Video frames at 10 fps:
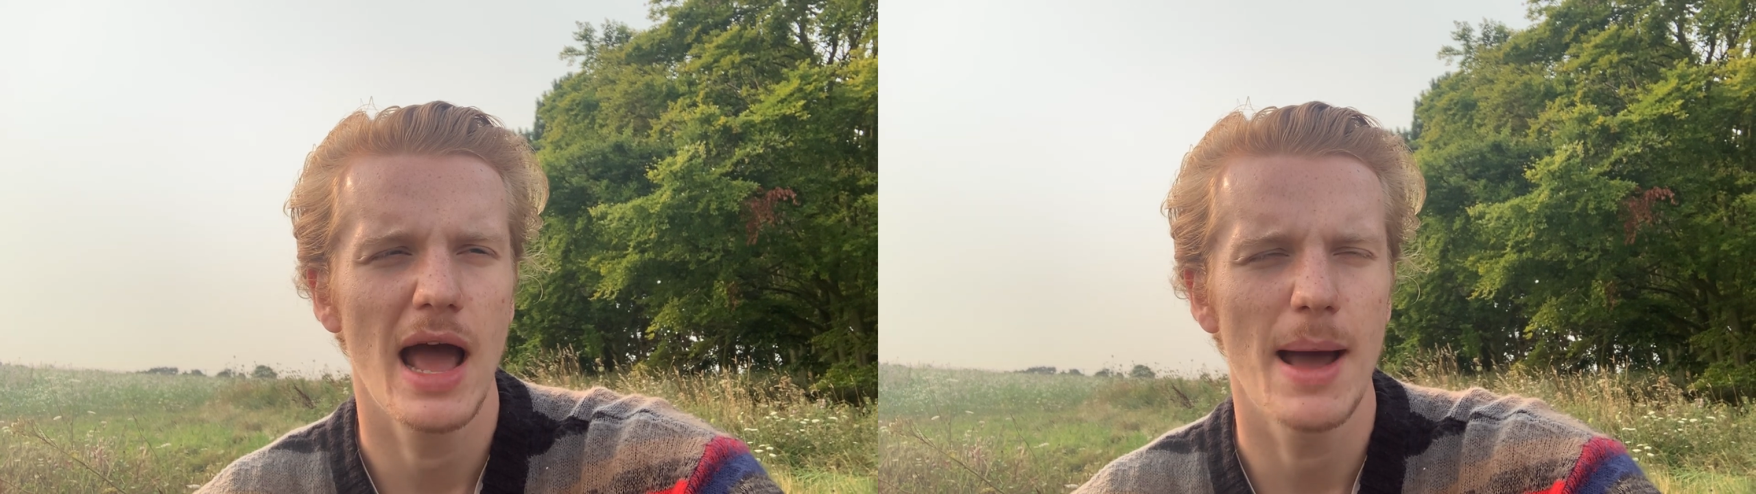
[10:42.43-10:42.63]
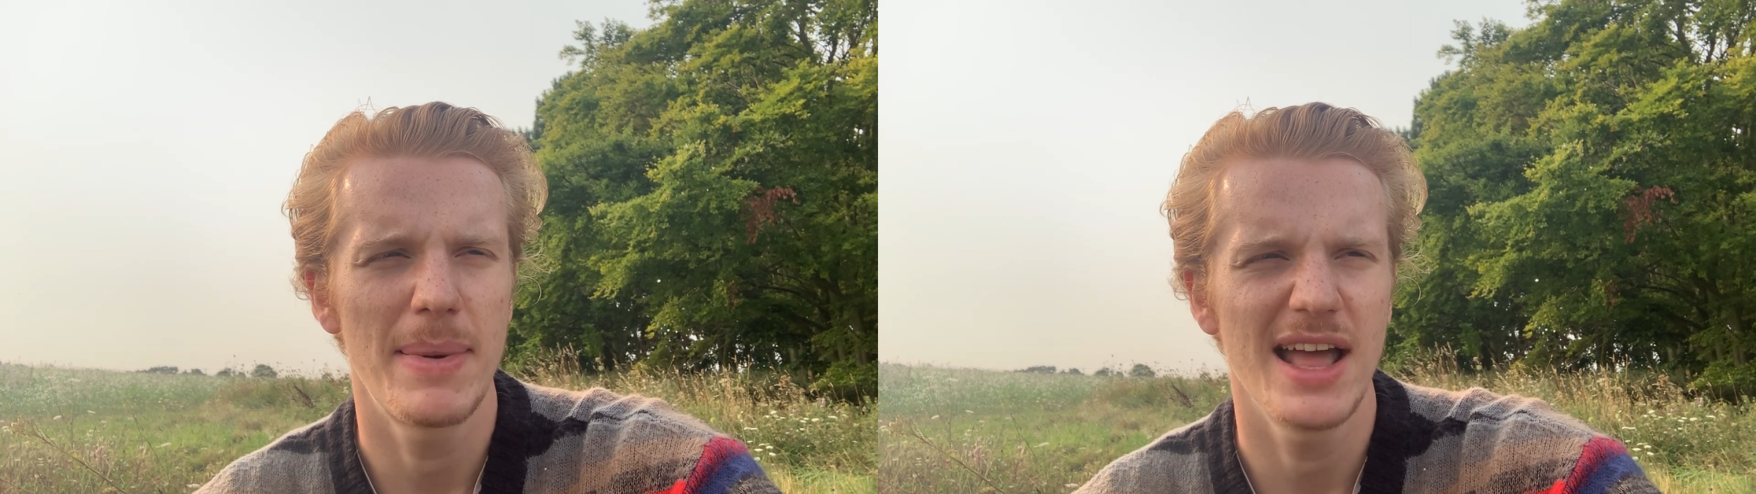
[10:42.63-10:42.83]

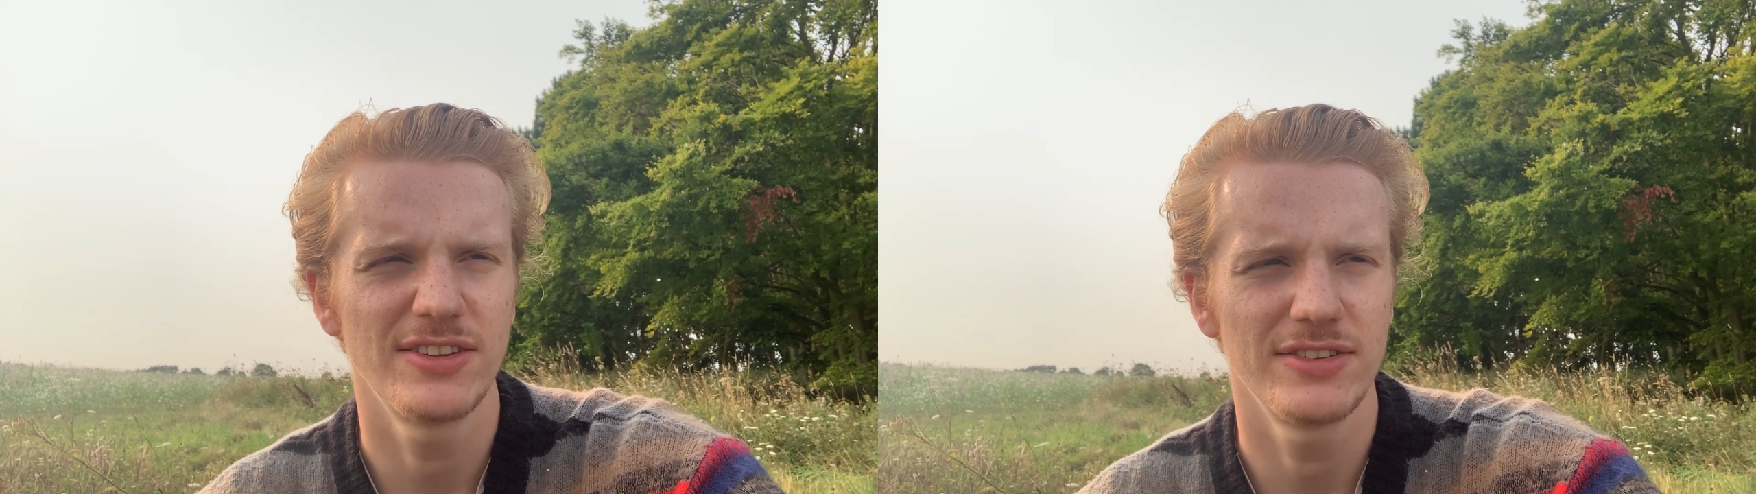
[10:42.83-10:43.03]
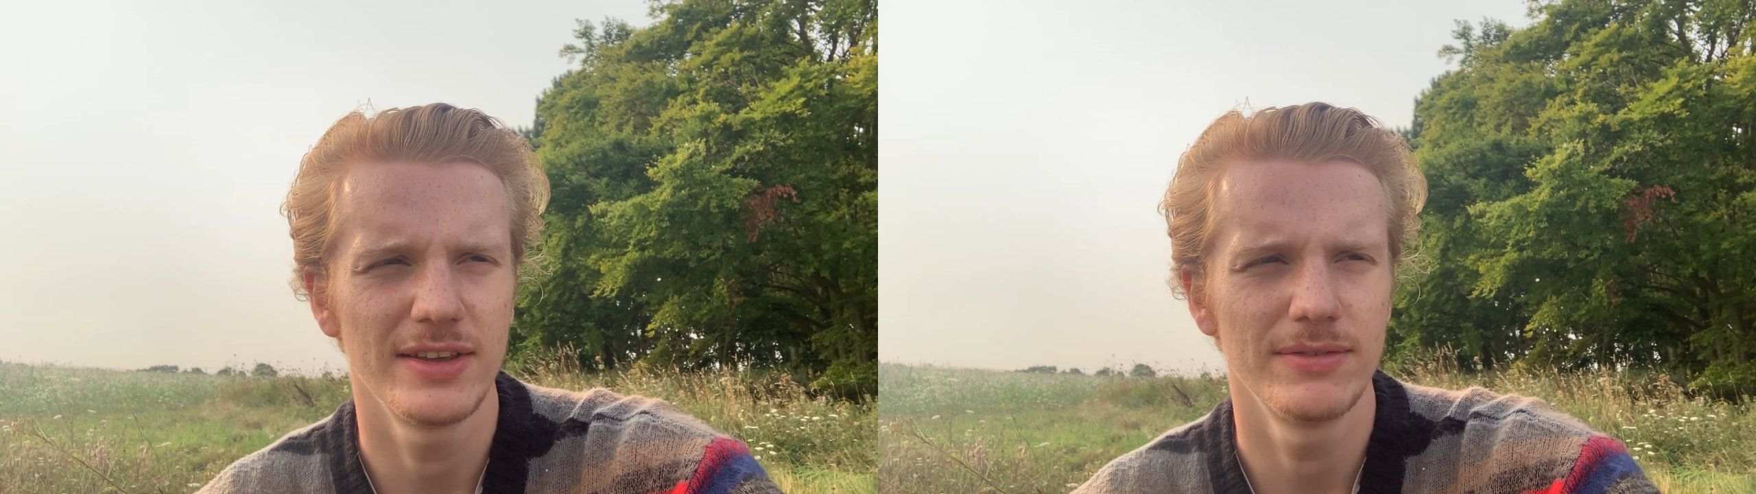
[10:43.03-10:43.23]

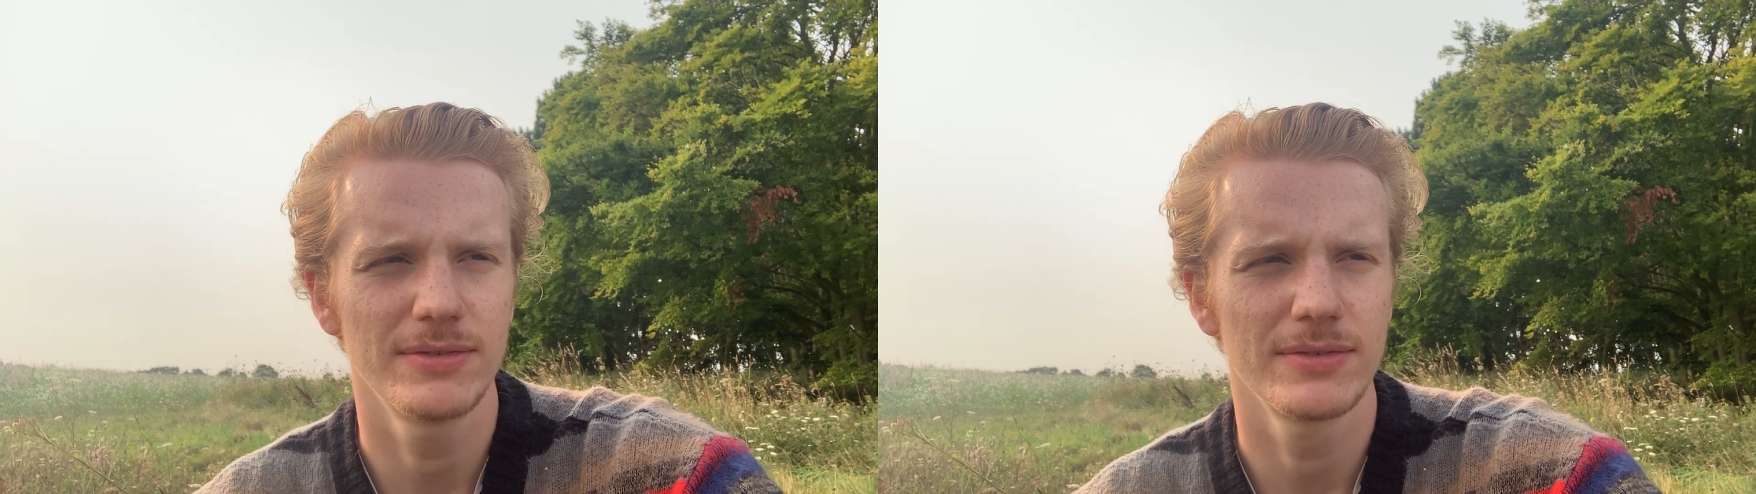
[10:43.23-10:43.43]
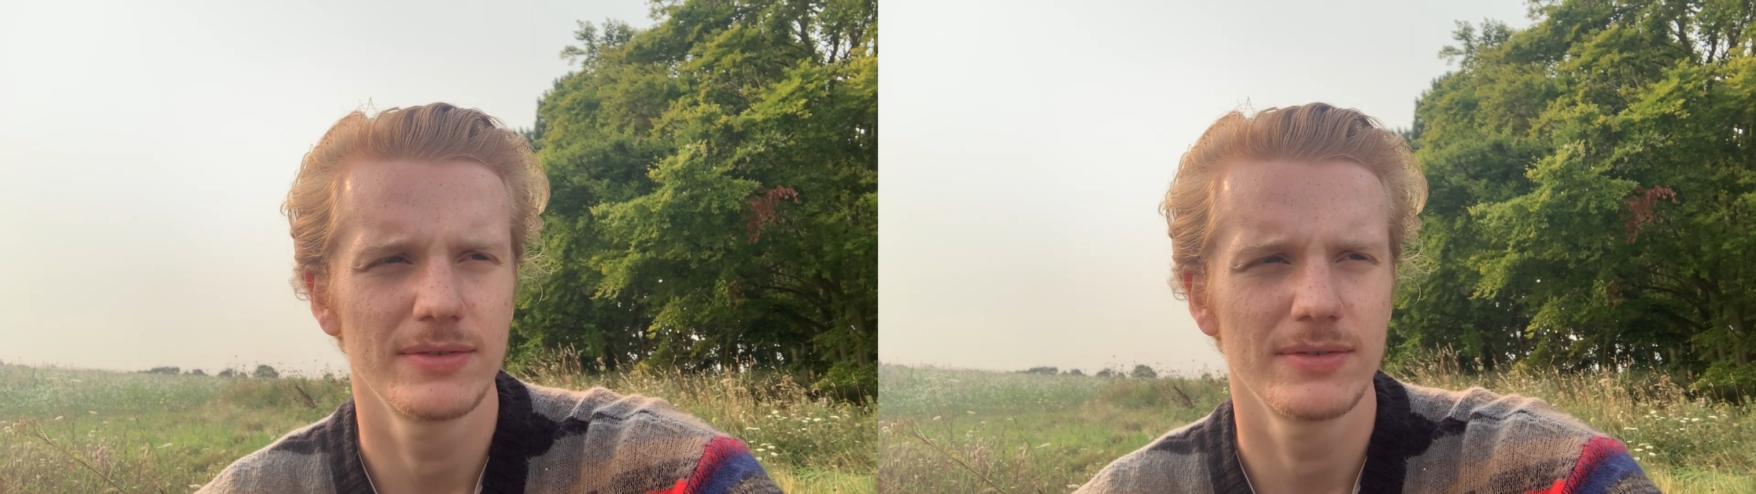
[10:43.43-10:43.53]
appetitive,